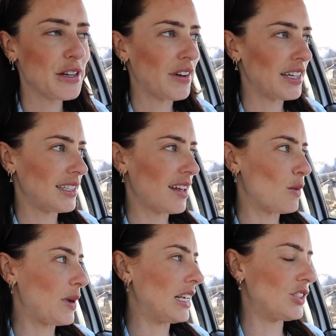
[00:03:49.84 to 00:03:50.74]
find
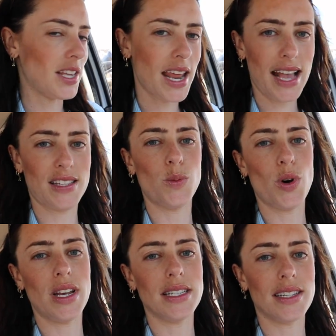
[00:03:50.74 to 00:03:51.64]
another beach. The next
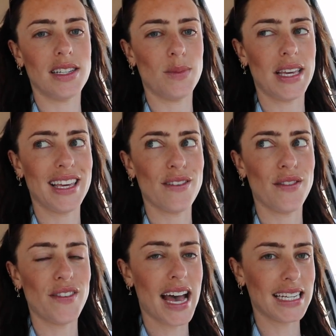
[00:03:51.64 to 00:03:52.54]
one is gonna be
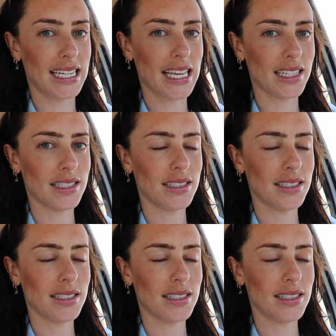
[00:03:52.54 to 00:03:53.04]
Vati.